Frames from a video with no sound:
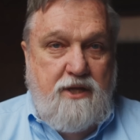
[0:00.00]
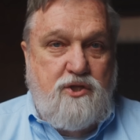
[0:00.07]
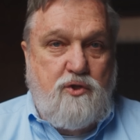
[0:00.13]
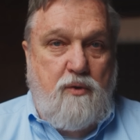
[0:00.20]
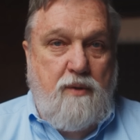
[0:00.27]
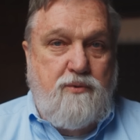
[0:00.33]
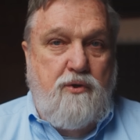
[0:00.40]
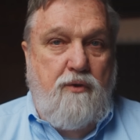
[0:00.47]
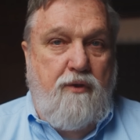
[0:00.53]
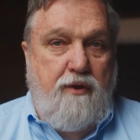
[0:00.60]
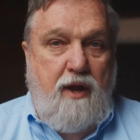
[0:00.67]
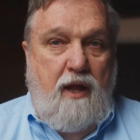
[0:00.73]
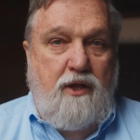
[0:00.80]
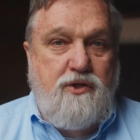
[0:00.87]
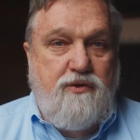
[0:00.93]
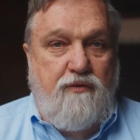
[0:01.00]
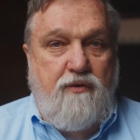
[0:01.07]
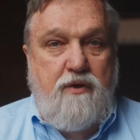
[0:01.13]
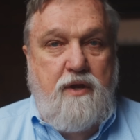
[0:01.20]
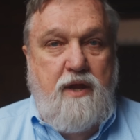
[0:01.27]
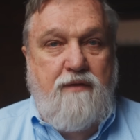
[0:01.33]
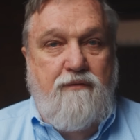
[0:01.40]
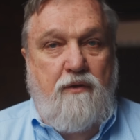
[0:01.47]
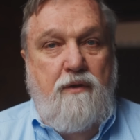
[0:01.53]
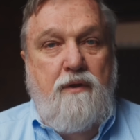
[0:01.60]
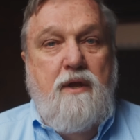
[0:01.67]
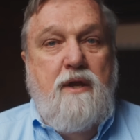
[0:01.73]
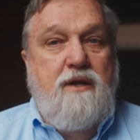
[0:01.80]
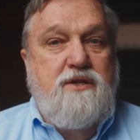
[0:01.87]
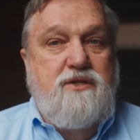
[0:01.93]
In Scripture, the knowledge of good and evil
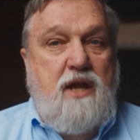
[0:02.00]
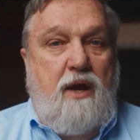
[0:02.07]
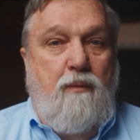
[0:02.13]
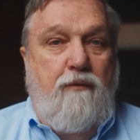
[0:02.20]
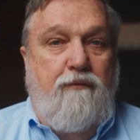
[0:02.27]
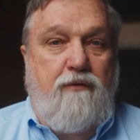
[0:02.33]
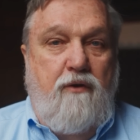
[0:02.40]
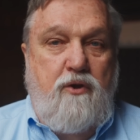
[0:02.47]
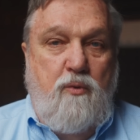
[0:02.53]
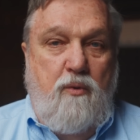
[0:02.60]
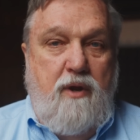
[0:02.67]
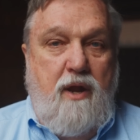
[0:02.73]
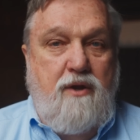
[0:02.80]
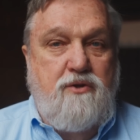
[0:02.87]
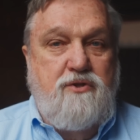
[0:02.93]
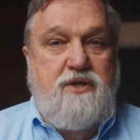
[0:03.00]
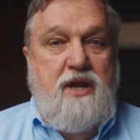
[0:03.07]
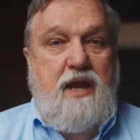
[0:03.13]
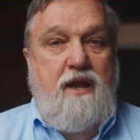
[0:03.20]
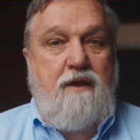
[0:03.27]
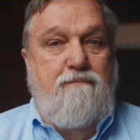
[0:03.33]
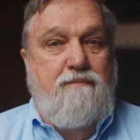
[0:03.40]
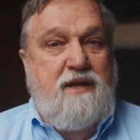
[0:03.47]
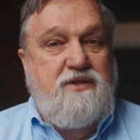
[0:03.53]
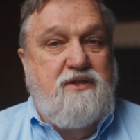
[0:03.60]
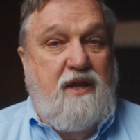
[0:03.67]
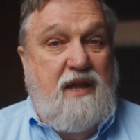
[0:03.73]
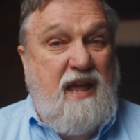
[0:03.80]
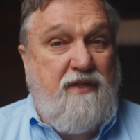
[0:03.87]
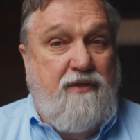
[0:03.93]
does not refer to an understanding of
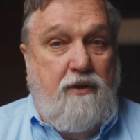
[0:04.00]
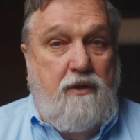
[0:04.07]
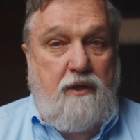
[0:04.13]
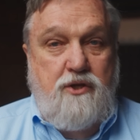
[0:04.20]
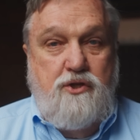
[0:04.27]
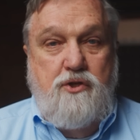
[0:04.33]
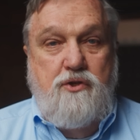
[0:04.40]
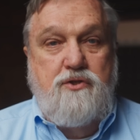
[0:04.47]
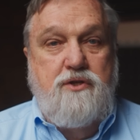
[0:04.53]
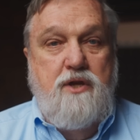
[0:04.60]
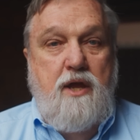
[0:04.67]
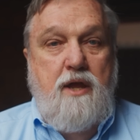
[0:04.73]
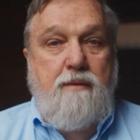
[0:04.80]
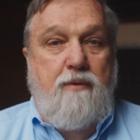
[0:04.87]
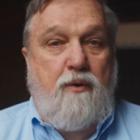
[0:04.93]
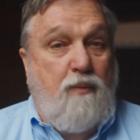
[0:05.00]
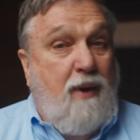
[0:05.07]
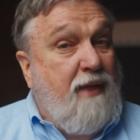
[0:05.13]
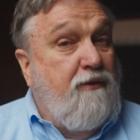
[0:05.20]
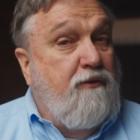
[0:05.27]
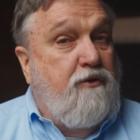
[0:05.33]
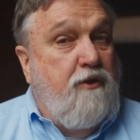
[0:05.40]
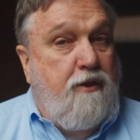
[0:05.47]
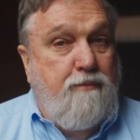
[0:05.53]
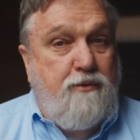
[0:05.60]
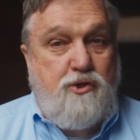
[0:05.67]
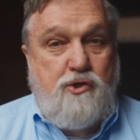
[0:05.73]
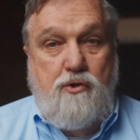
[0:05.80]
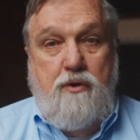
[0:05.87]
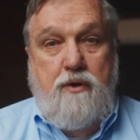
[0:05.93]
basic ethical issues, but rather to the
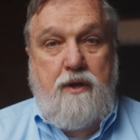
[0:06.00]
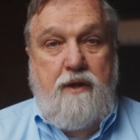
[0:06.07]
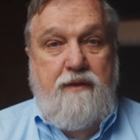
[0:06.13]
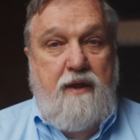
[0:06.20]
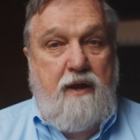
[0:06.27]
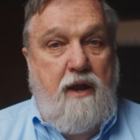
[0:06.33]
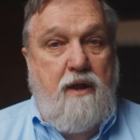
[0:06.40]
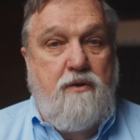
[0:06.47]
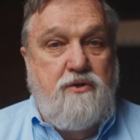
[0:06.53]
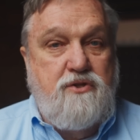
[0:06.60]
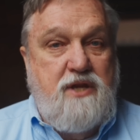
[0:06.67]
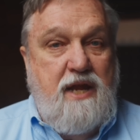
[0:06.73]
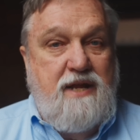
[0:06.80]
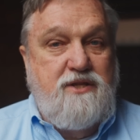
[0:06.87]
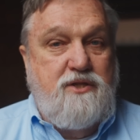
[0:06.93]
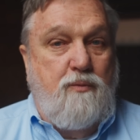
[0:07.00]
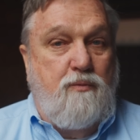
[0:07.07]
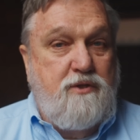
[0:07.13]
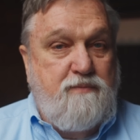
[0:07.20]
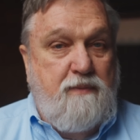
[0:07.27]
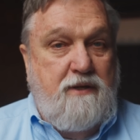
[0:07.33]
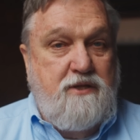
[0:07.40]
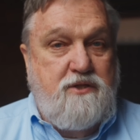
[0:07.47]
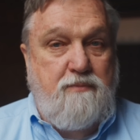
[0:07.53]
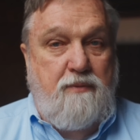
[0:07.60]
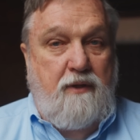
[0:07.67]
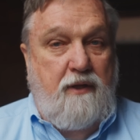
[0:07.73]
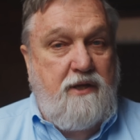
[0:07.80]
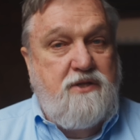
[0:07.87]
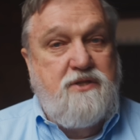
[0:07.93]
maturity that understands the
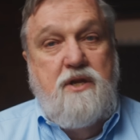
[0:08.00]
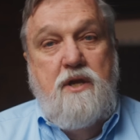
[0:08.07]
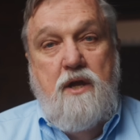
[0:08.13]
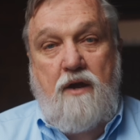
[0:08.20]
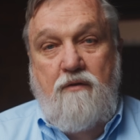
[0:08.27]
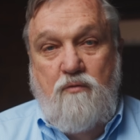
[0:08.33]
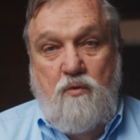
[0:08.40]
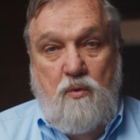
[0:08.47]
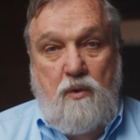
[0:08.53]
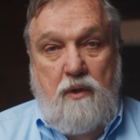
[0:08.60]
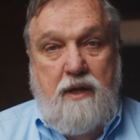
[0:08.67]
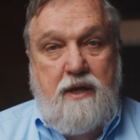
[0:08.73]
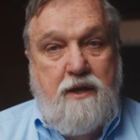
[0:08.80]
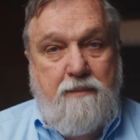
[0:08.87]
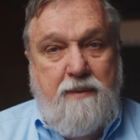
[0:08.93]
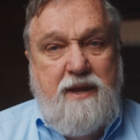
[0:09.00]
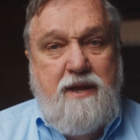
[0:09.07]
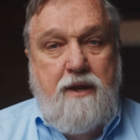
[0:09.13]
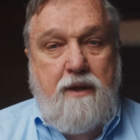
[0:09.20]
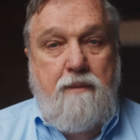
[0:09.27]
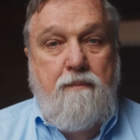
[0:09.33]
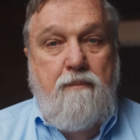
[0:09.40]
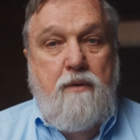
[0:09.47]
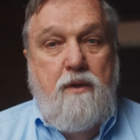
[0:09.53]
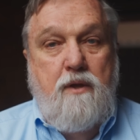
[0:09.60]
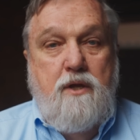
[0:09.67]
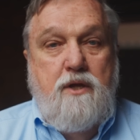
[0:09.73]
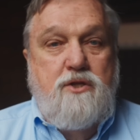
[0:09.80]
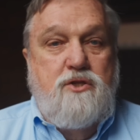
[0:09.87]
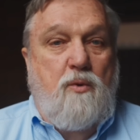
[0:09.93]
responsibilities of rule and dominion.
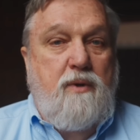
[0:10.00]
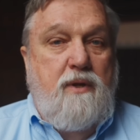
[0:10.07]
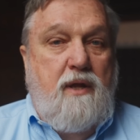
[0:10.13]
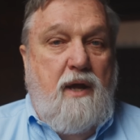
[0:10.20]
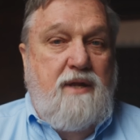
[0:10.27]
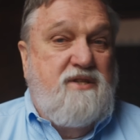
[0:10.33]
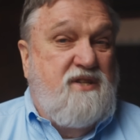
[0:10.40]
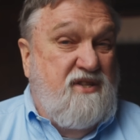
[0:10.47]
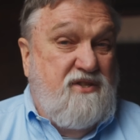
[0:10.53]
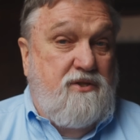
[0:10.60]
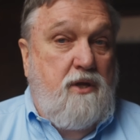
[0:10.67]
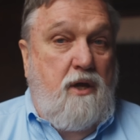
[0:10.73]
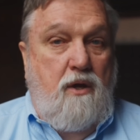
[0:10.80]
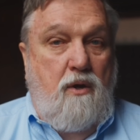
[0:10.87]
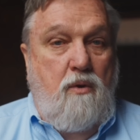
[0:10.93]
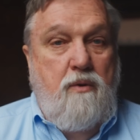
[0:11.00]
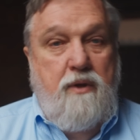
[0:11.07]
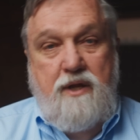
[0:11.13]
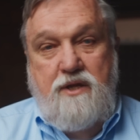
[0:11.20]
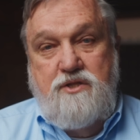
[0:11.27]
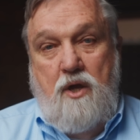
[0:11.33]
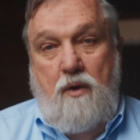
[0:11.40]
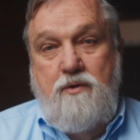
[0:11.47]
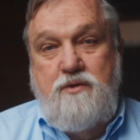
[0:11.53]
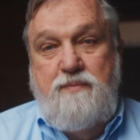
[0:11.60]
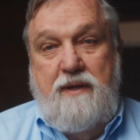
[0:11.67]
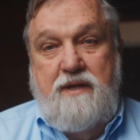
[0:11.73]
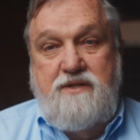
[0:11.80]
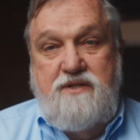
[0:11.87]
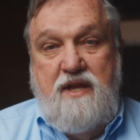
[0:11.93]
So when God says no, it is always
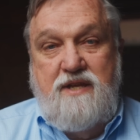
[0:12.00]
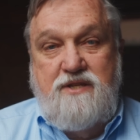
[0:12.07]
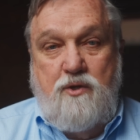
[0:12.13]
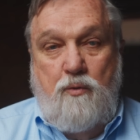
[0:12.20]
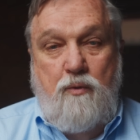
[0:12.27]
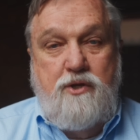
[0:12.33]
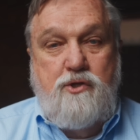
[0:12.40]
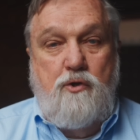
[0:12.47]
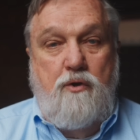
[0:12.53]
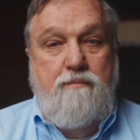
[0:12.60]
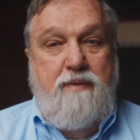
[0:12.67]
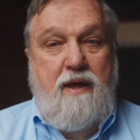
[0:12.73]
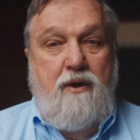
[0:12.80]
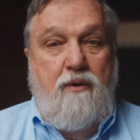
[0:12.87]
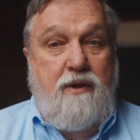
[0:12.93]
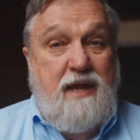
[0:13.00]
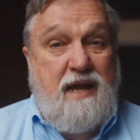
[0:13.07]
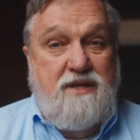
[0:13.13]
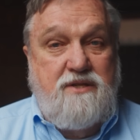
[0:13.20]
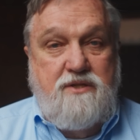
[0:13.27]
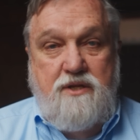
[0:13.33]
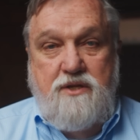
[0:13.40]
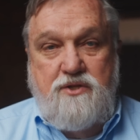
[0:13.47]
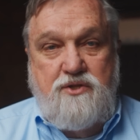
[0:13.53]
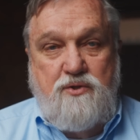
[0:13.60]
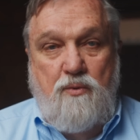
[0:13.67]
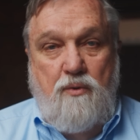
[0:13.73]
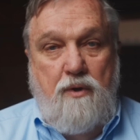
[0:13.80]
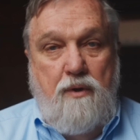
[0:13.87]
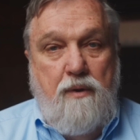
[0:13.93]
because he has a richer and better yes in
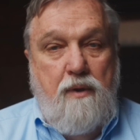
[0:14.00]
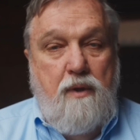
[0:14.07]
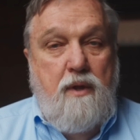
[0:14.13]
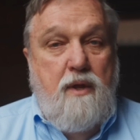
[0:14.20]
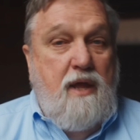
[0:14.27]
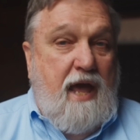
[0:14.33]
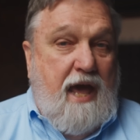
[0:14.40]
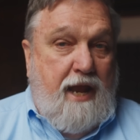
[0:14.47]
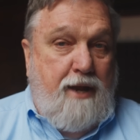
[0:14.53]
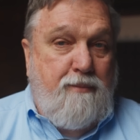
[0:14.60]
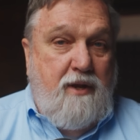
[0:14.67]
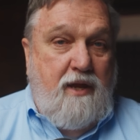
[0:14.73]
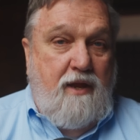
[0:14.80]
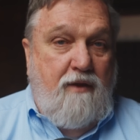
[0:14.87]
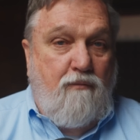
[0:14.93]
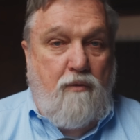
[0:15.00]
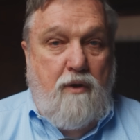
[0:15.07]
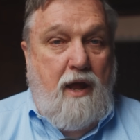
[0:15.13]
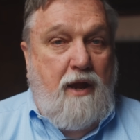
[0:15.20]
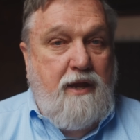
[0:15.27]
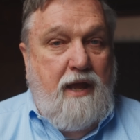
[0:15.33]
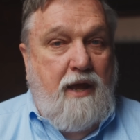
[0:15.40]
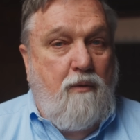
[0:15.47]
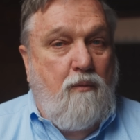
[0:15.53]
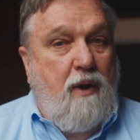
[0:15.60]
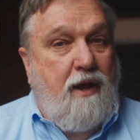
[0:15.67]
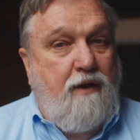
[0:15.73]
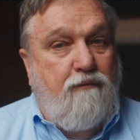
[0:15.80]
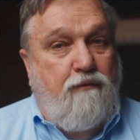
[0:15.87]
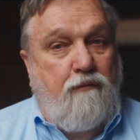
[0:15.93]
store. Adam and Eve were not yet
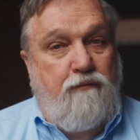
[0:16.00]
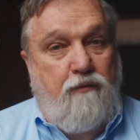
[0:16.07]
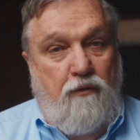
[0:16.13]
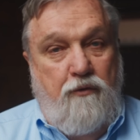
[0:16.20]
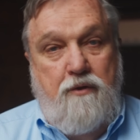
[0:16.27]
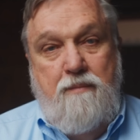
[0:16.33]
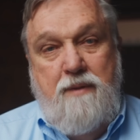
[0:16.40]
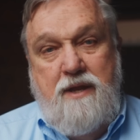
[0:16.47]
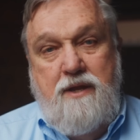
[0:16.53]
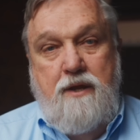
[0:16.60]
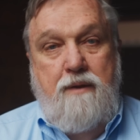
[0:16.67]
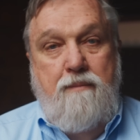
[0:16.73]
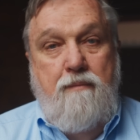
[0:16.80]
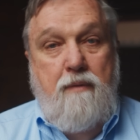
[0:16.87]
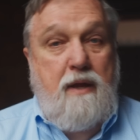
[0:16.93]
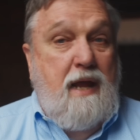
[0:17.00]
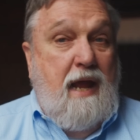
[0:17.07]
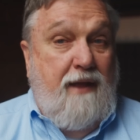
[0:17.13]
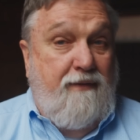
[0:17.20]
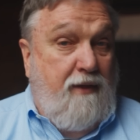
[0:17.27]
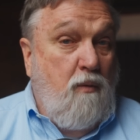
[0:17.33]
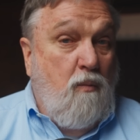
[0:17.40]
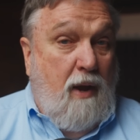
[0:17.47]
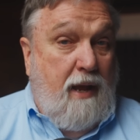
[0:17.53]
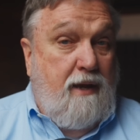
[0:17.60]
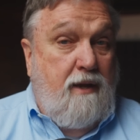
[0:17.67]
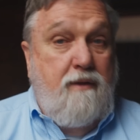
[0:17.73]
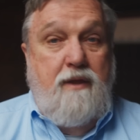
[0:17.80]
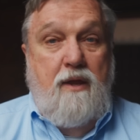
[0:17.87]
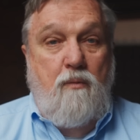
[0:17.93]
ready for full dominion. Had they
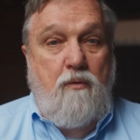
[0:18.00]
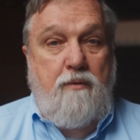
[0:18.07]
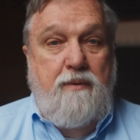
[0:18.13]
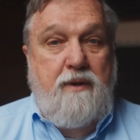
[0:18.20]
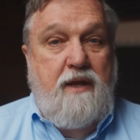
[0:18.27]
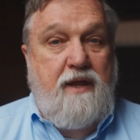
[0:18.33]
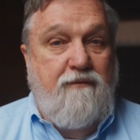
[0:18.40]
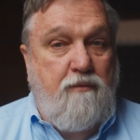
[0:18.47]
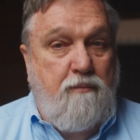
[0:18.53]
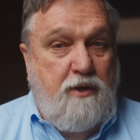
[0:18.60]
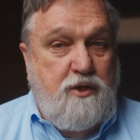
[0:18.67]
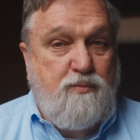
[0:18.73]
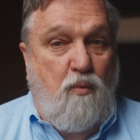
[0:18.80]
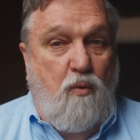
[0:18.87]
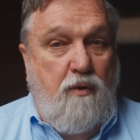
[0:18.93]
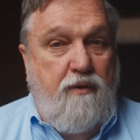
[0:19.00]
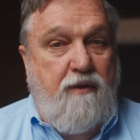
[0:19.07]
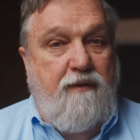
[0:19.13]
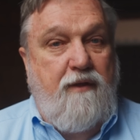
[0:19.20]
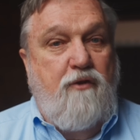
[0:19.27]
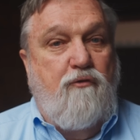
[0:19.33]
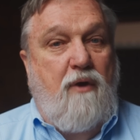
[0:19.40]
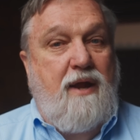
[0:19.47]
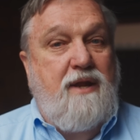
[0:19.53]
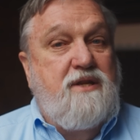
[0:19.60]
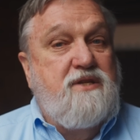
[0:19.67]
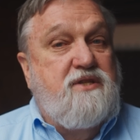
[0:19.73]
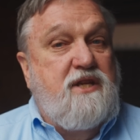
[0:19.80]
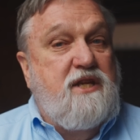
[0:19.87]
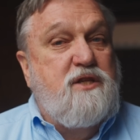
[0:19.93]
waited, they would have been given much more than they tried to
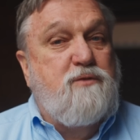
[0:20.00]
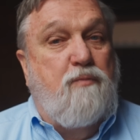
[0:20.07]
seize